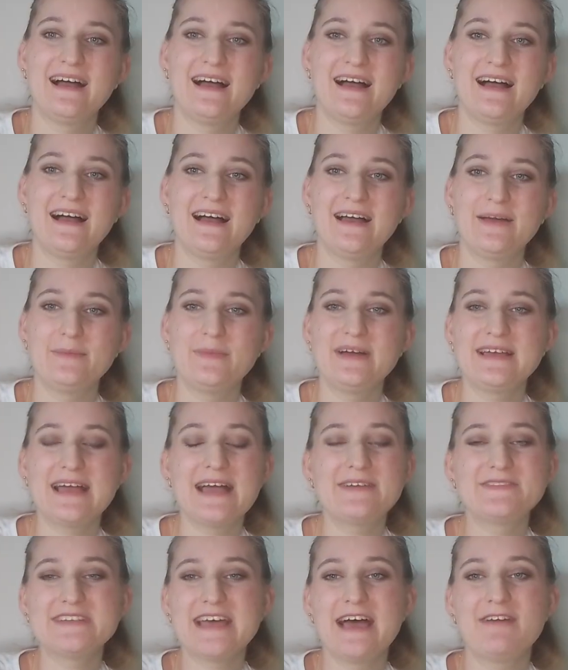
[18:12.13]
I might
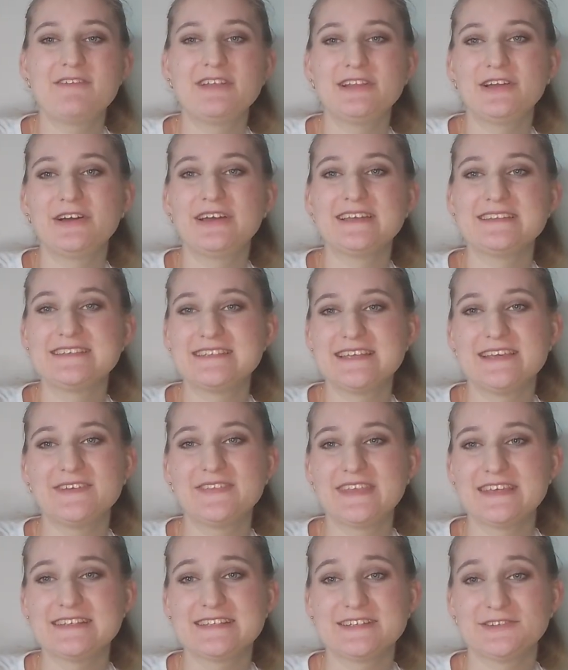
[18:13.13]
have to have a look and see if
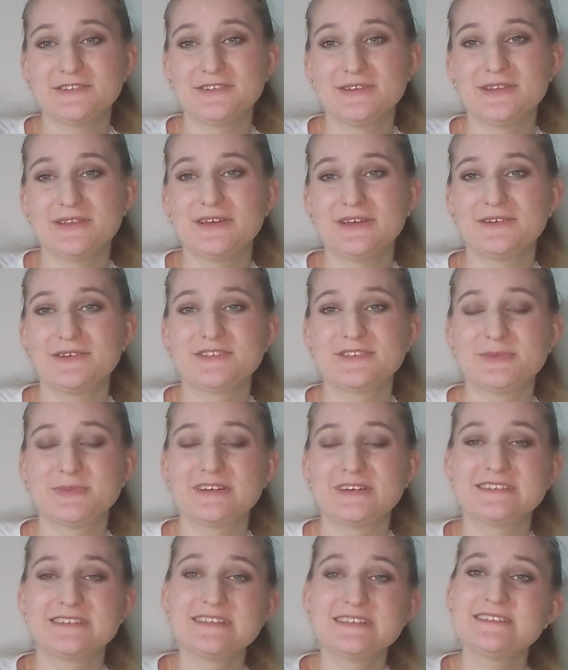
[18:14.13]
they still do those,
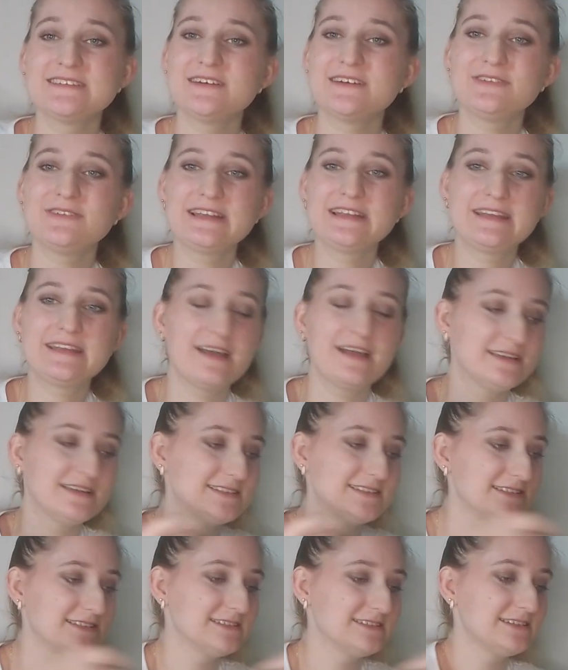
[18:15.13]
because these are really
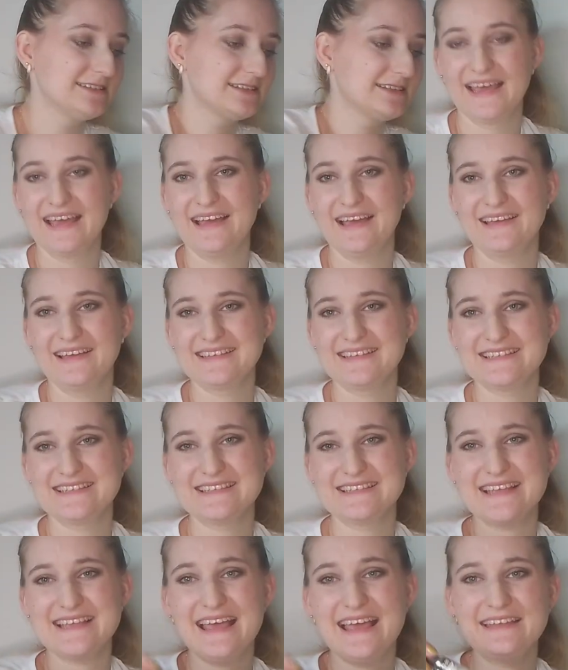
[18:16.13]
nice.
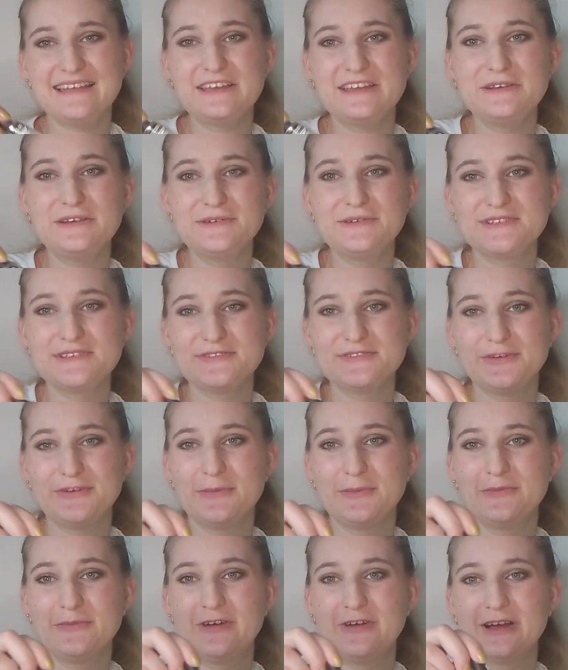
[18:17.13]
Sad news
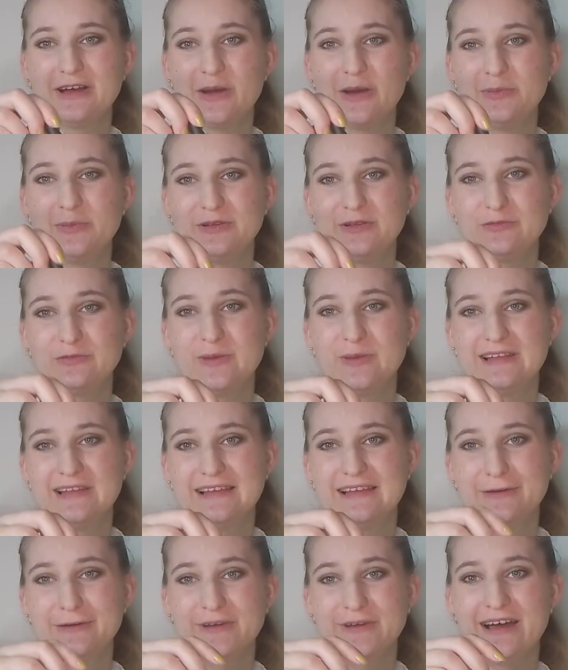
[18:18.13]
from a couple of my
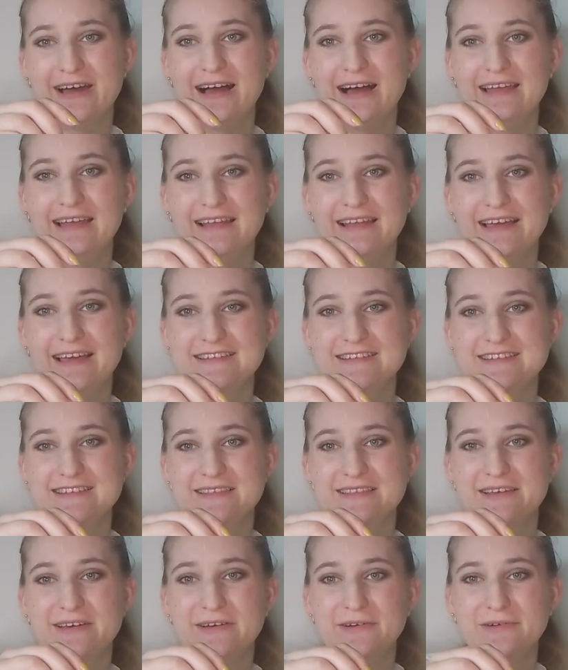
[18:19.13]
liquid highlights
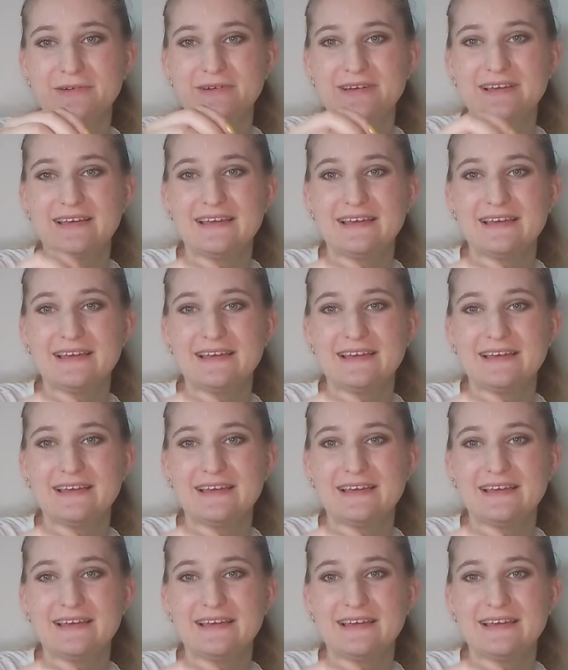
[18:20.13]
though.